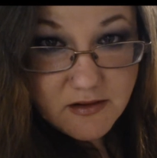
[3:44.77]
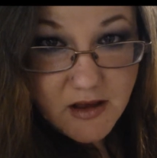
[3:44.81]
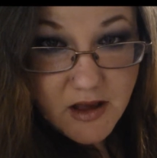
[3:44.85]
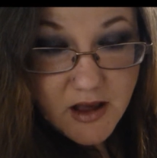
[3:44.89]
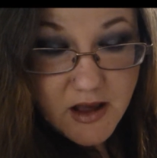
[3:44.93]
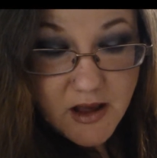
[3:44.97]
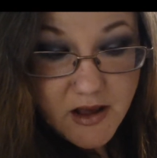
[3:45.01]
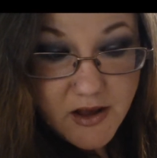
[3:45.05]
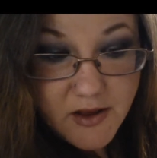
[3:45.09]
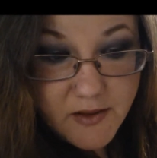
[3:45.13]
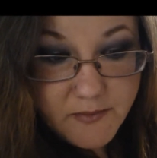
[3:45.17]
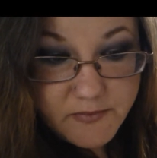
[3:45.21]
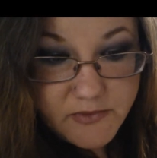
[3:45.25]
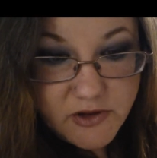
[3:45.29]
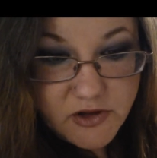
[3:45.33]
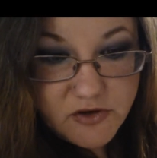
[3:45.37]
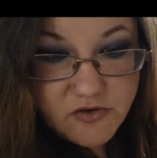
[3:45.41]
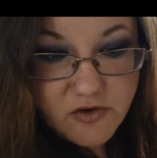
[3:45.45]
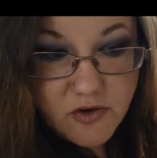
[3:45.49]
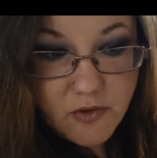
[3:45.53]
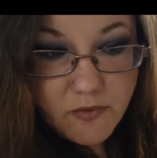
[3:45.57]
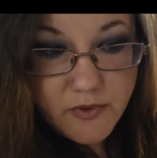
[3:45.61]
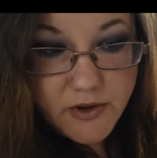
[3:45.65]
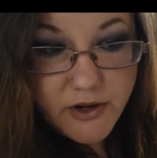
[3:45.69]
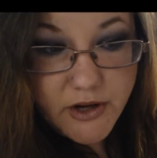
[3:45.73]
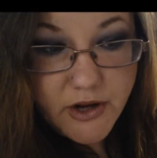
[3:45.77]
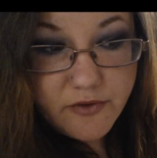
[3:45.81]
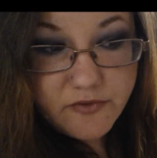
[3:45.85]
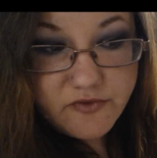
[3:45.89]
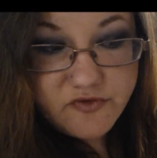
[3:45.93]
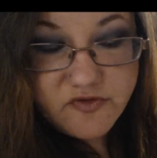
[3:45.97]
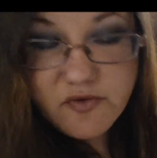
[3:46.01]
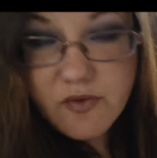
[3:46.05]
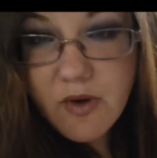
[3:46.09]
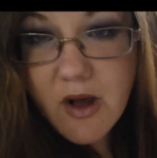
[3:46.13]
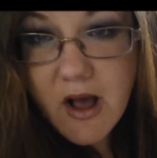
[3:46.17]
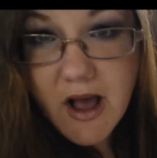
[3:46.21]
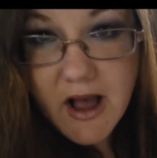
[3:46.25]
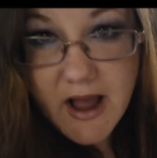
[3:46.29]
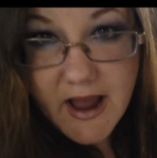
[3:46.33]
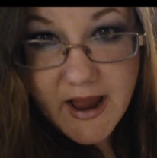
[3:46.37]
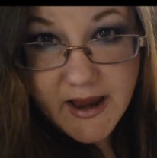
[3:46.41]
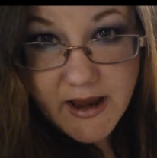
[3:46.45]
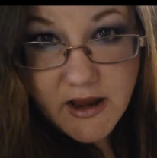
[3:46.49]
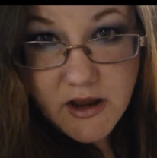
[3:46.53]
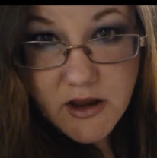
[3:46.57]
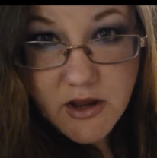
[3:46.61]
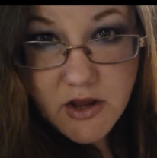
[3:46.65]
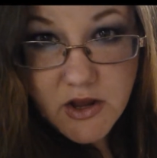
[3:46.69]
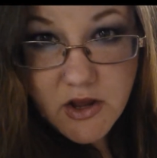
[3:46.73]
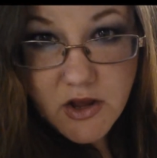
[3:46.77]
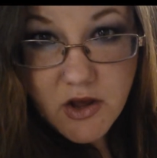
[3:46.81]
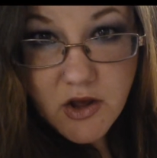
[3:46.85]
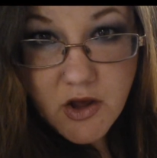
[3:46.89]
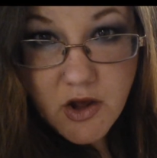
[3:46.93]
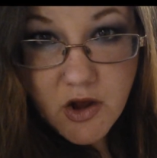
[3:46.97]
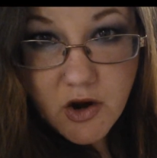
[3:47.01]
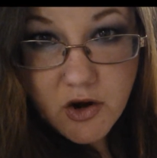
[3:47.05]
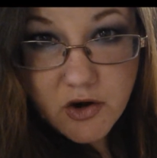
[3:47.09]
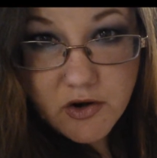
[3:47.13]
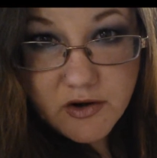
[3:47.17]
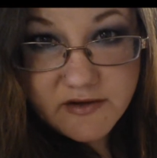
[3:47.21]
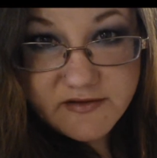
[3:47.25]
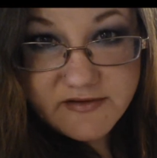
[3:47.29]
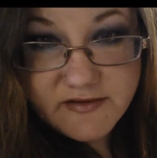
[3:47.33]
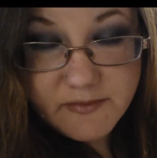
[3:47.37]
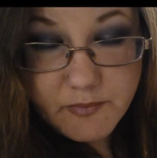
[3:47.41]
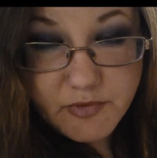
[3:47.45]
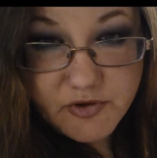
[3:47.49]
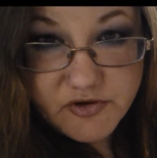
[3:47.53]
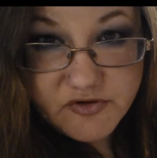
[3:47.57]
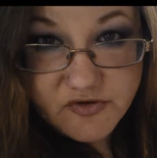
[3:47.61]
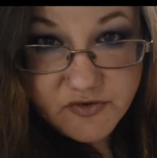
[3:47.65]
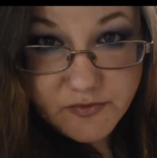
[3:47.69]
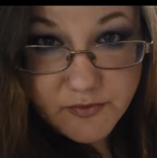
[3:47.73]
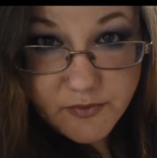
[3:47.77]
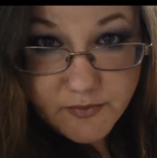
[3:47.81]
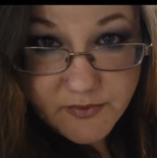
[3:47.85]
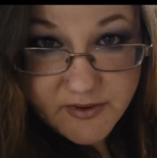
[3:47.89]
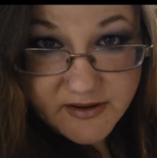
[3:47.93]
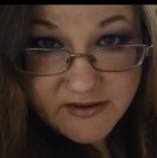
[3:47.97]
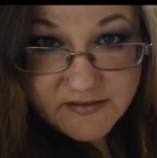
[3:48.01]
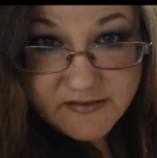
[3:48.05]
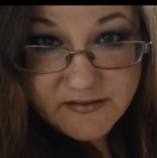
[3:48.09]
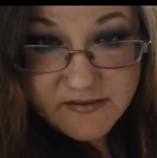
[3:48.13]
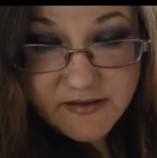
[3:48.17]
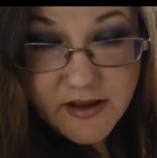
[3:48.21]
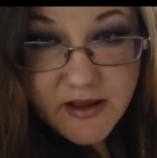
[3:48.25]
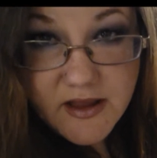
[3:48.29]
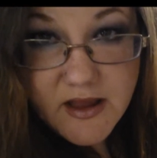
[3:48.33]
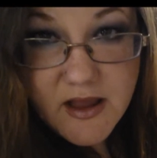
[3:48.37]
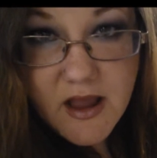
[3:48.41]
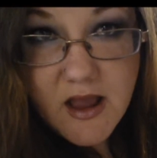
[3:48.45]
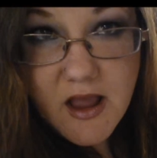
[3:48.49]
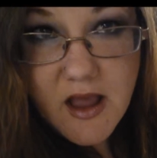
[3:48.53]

You don't want to go too high or else it puts you at risk.